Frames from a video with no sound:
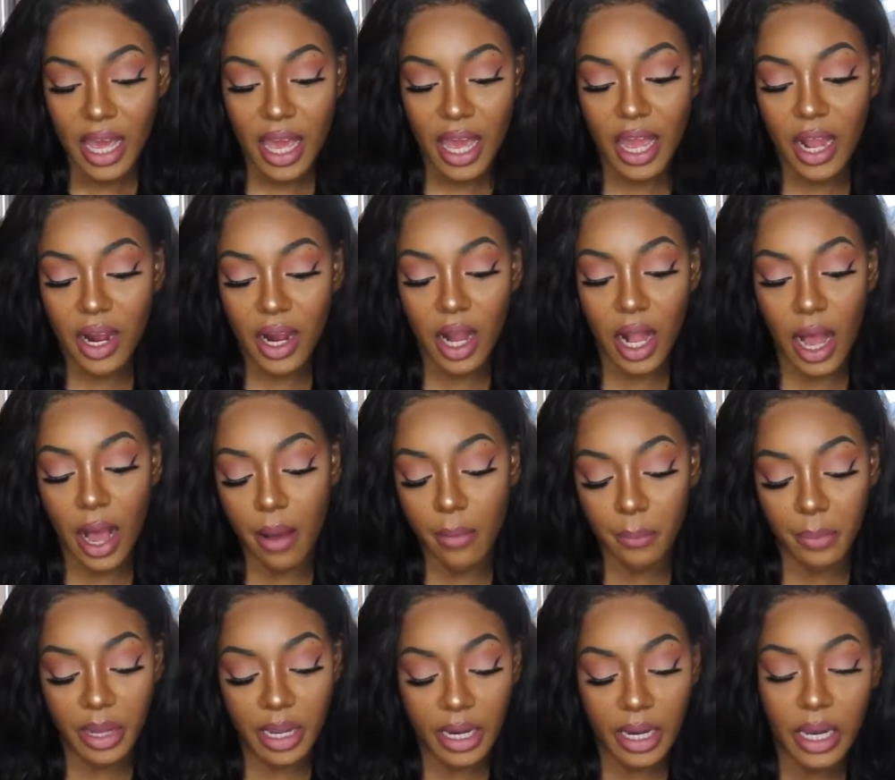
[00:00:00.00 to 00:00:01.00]
Hair
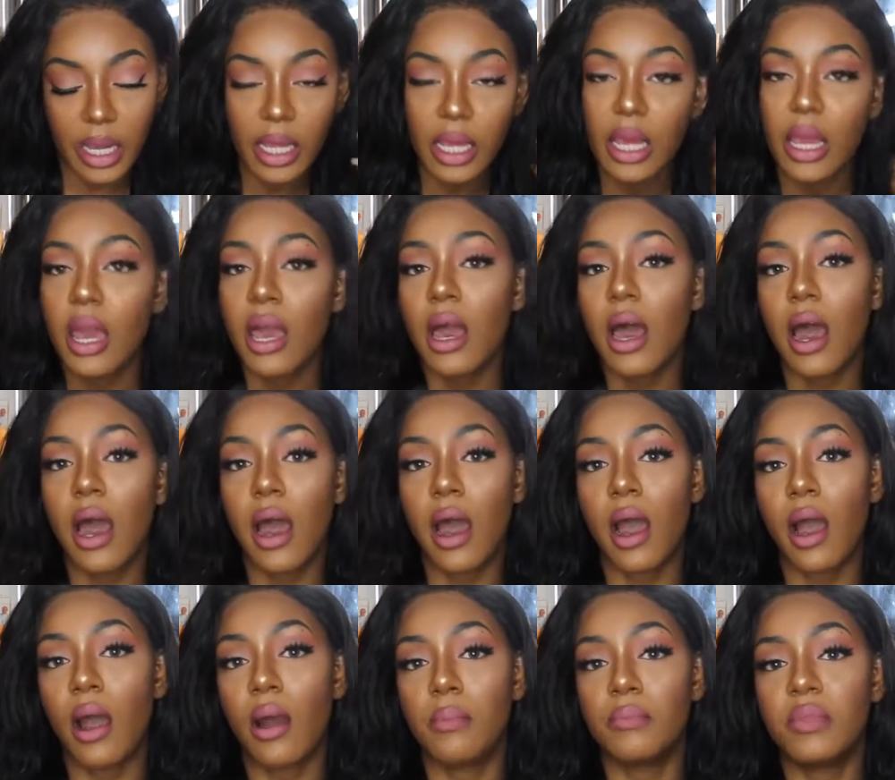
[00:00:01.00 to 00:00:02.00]
Company.
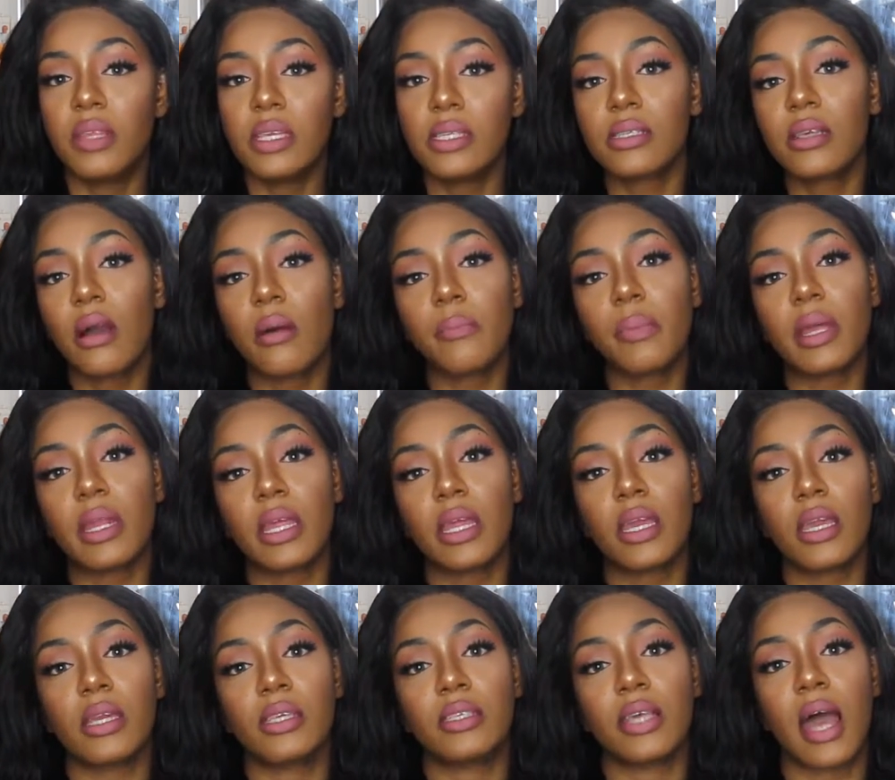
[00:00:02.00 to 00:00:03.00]
This
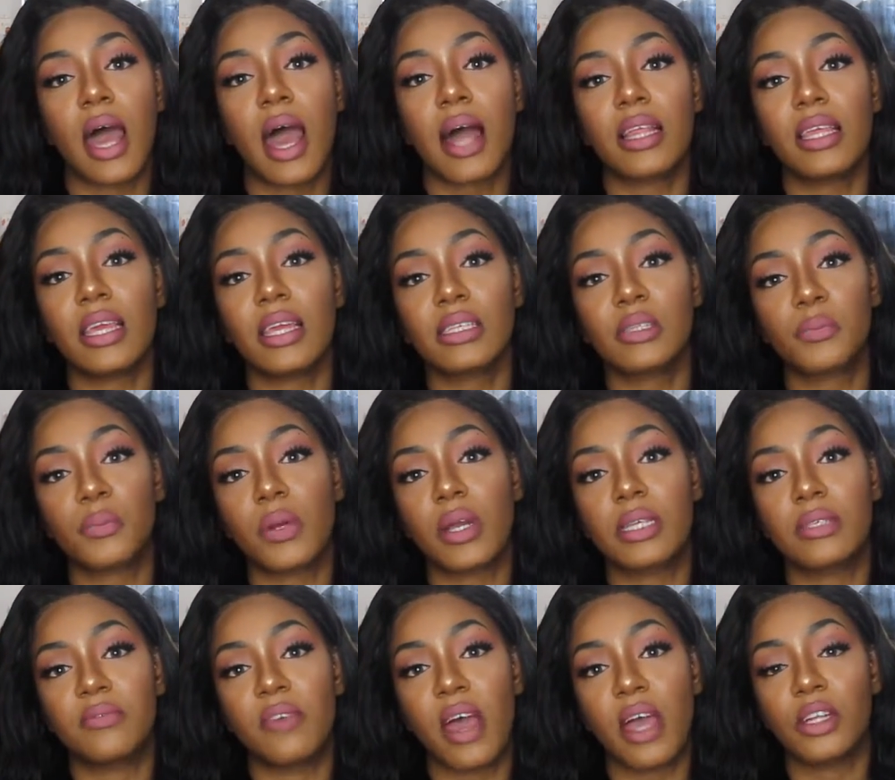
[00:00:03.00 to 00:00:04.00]
company is an
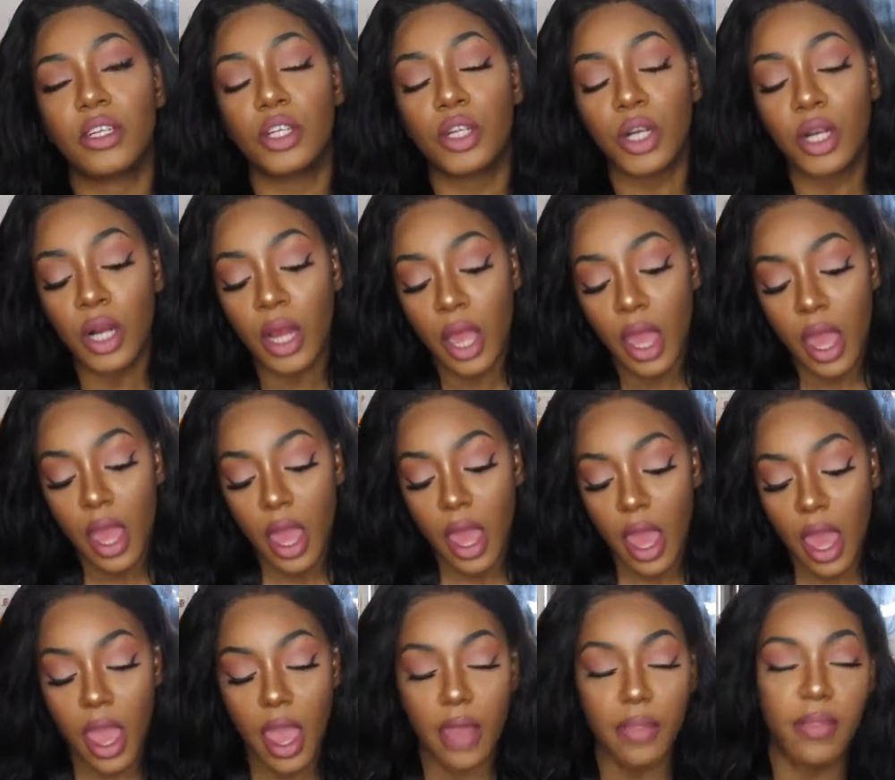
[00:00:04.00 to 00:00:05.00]
Aliexpress vendor,
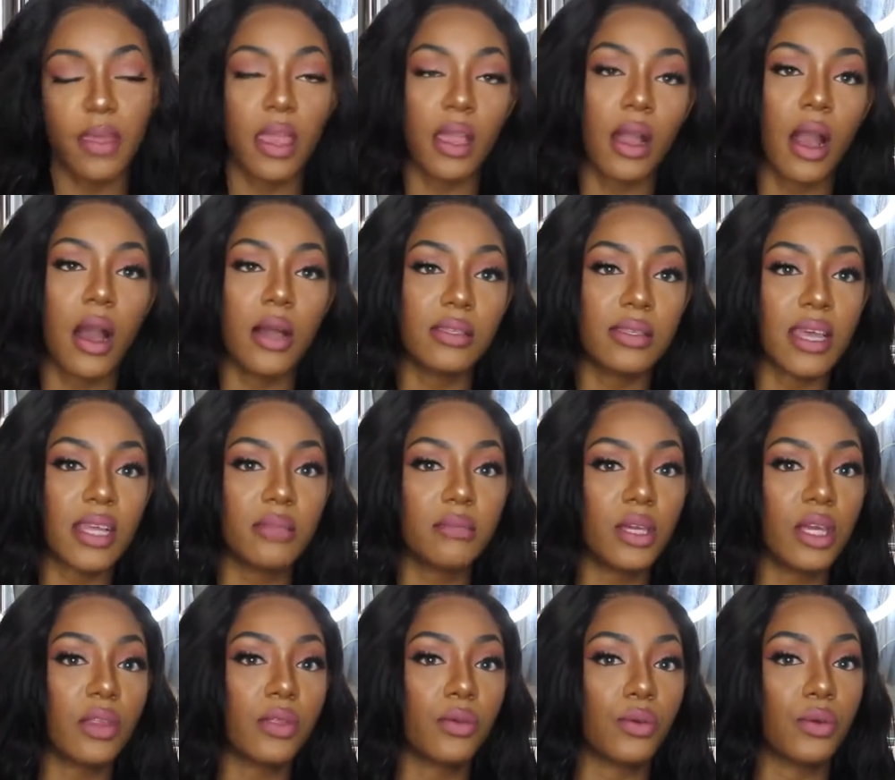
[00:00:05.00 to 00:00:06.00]
and they contact
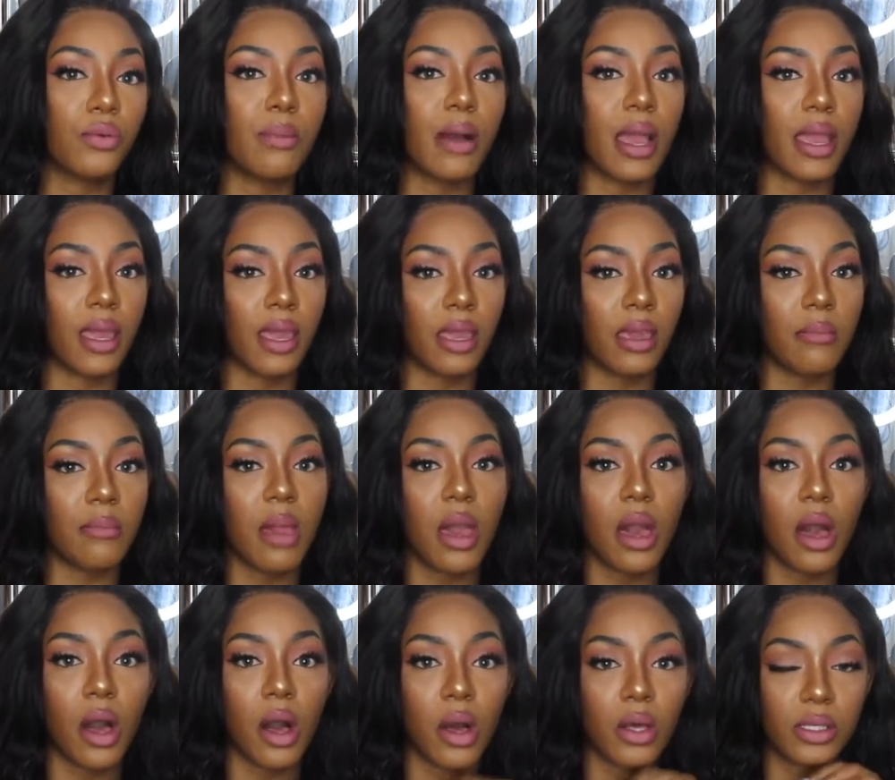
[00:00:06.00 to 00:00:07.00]
me through my
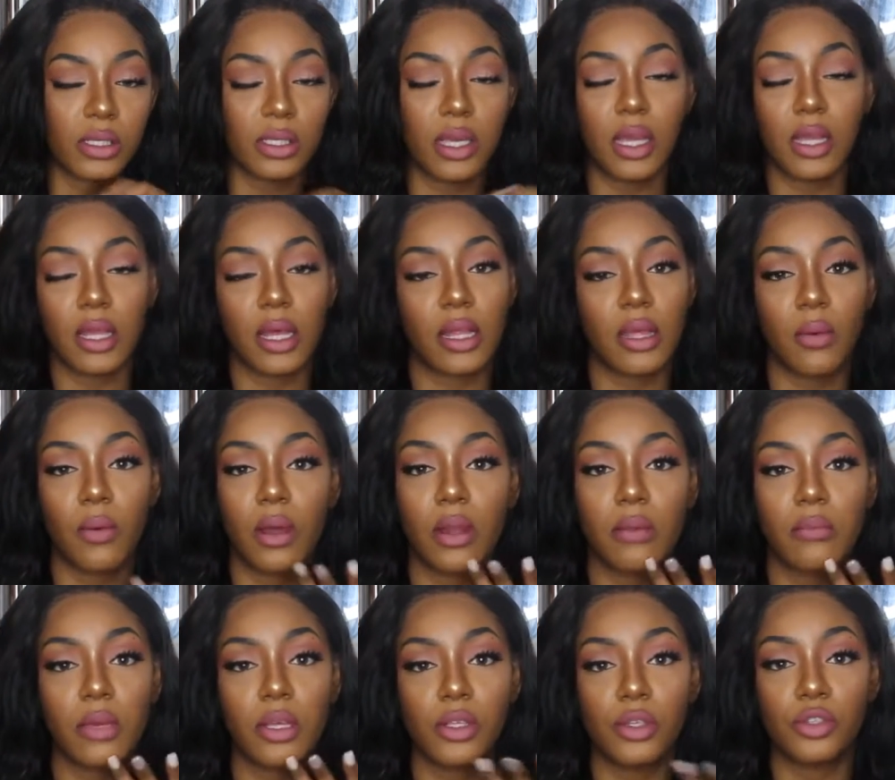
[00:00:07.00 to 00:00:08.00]
email saying that they
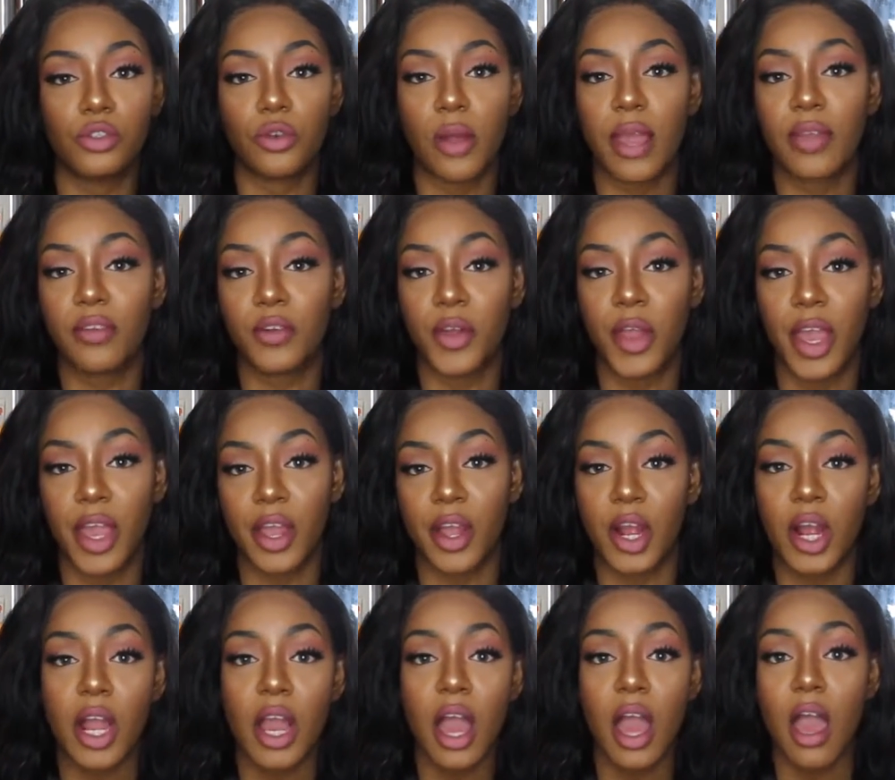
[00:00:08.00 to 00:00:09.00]
wanted me to try their
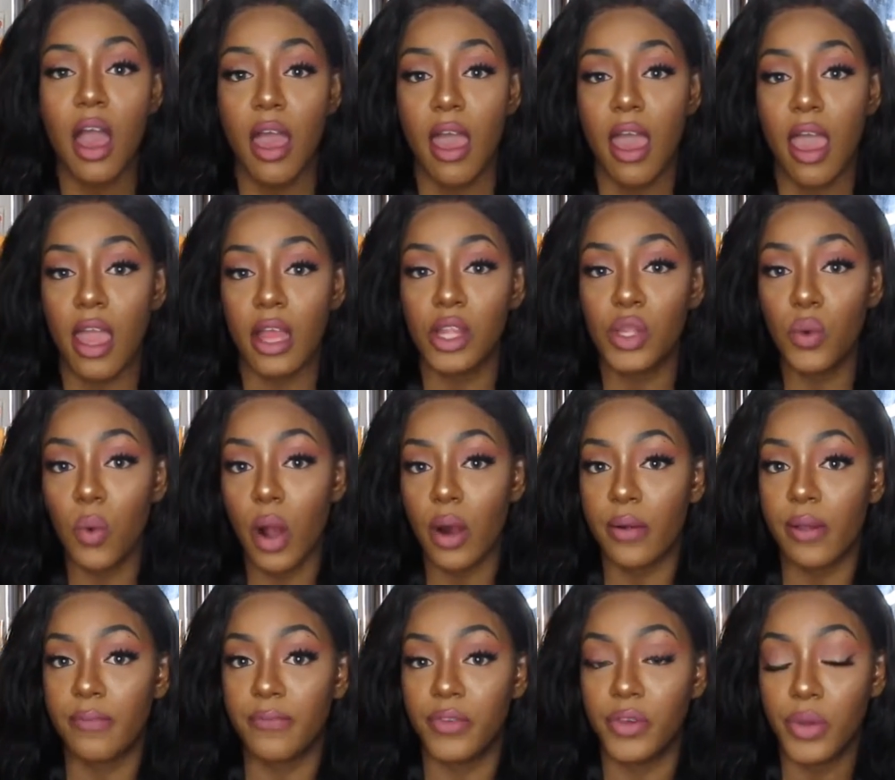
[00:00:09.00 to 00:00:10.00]
hair and do
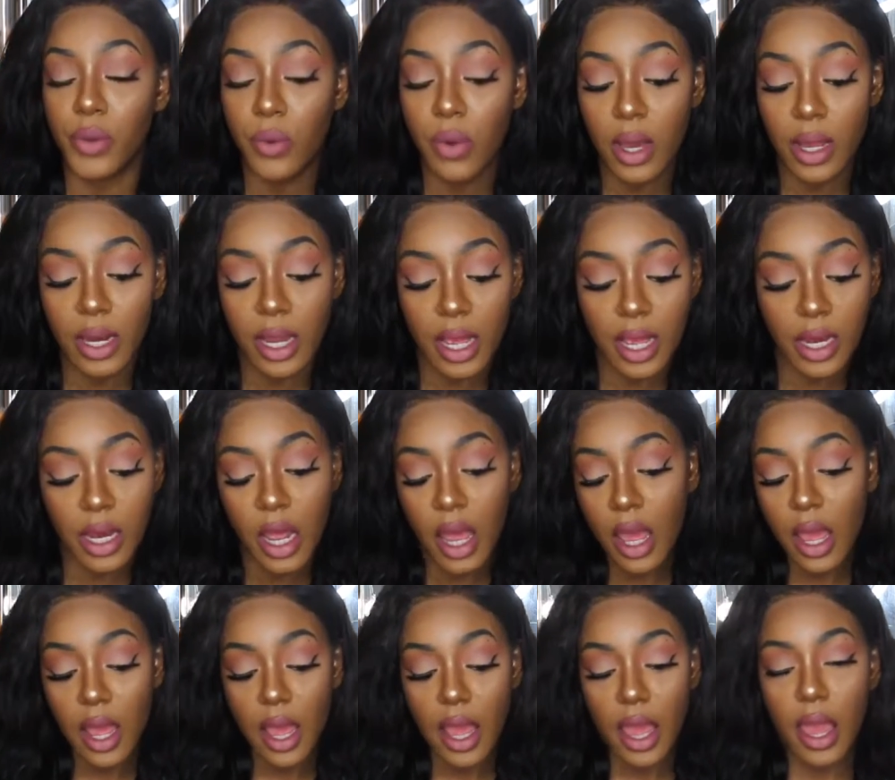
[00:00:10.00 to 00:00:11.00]
a review on it,
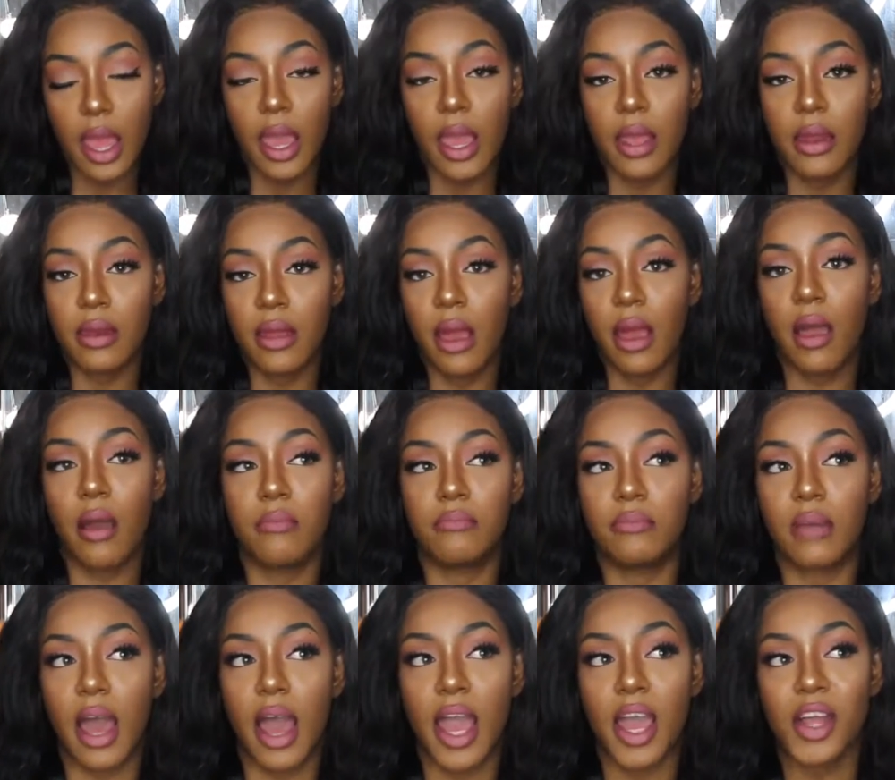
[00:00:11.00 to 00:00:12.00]
and
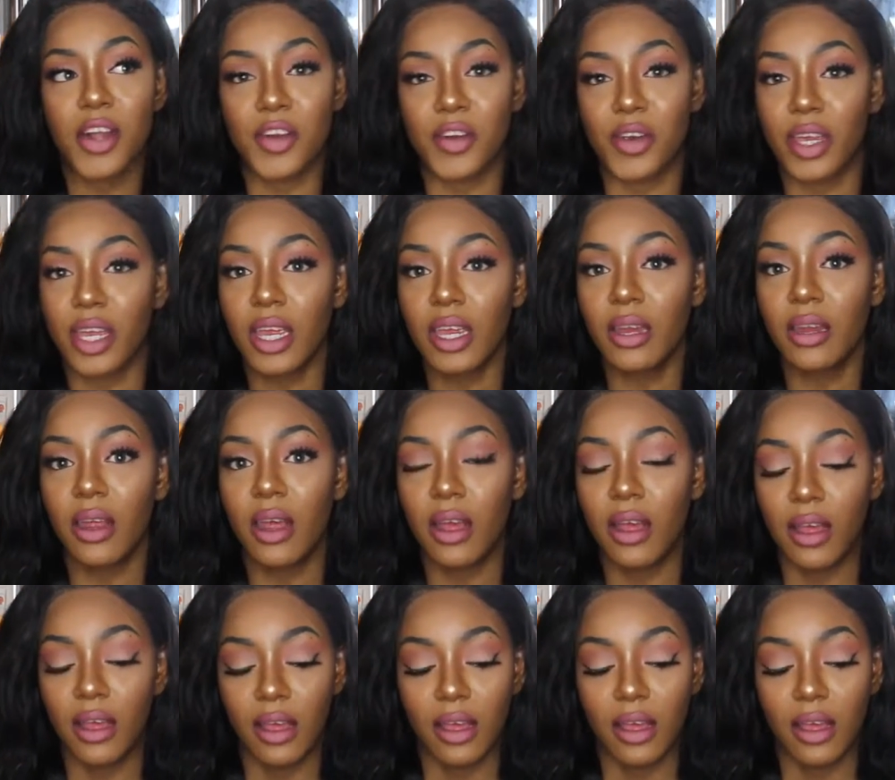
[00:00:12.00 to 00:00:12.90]
I agreed.